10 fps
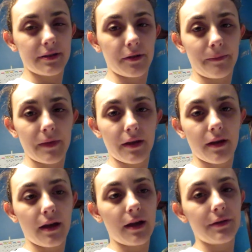So
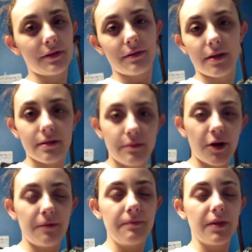I will see you guys
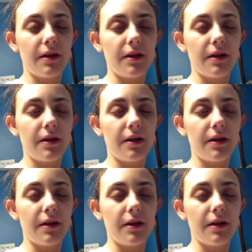tomorrow.